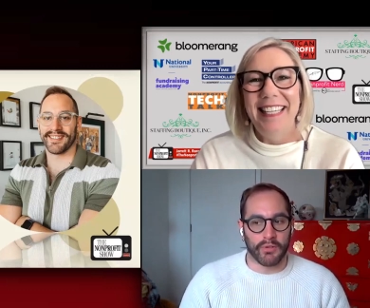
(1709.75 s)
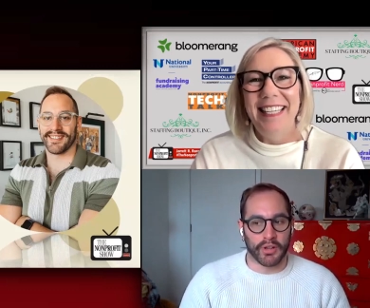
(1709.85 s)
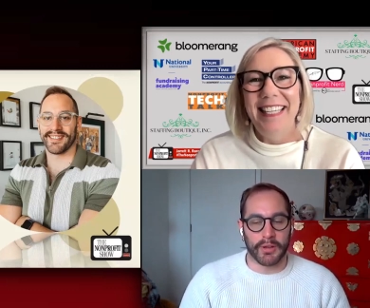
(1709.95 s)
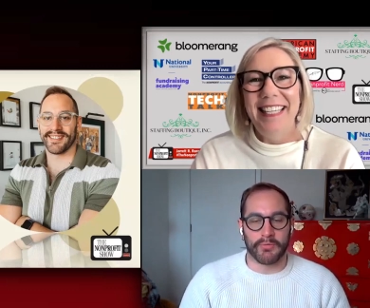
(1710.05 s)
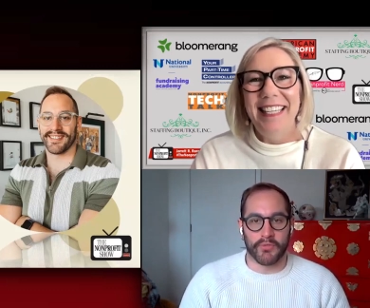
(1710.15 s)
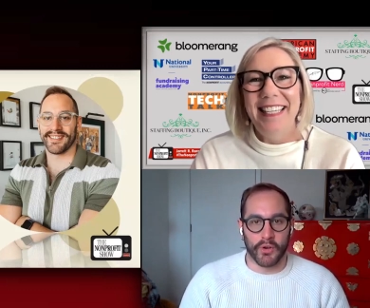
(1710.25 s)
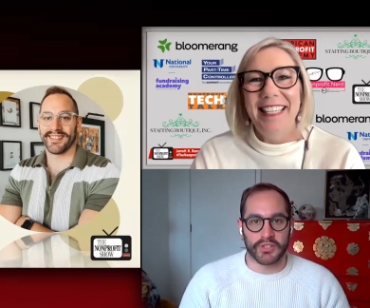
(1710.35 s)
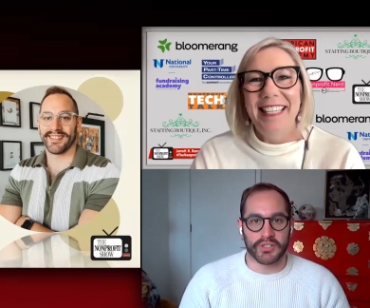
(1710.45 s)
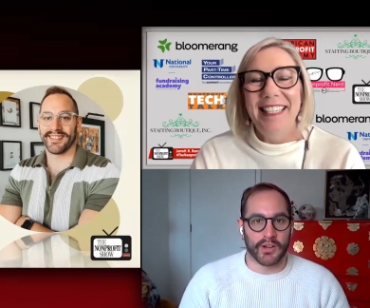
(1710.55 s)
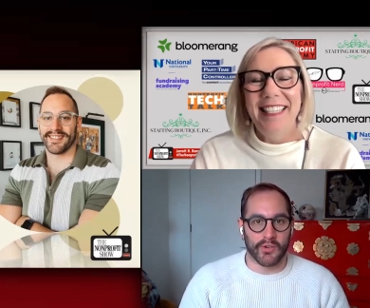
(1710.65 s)
Speaker 1: really
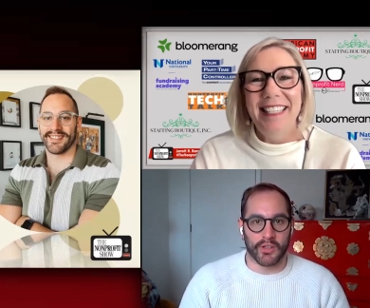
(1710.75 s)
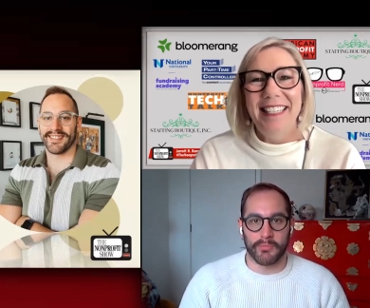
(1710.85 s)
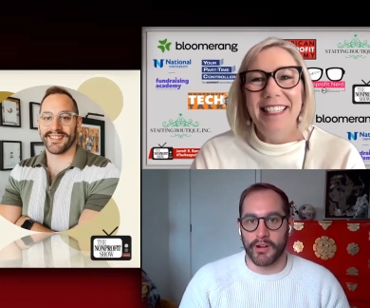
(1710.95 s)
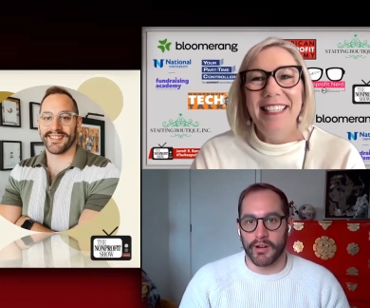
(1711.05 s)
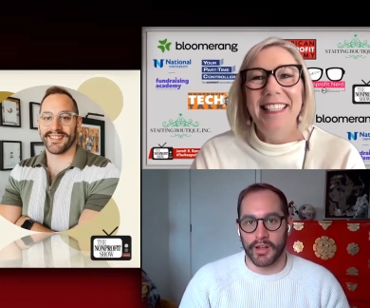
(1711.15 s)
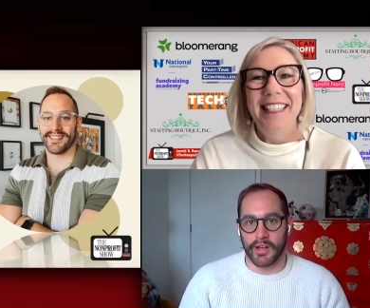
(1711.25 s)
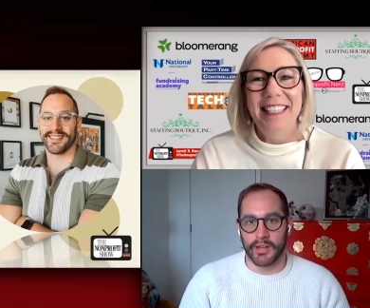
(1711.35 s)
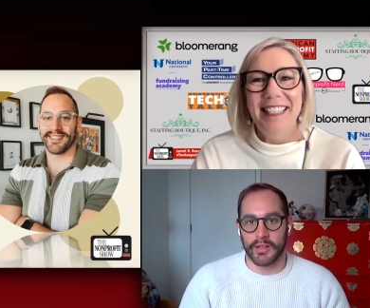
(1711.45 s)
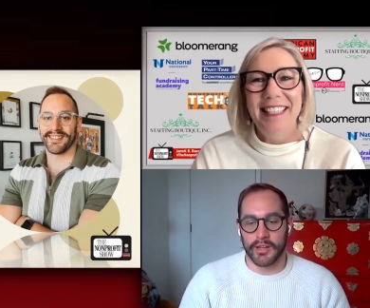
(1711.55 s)
focusing in North America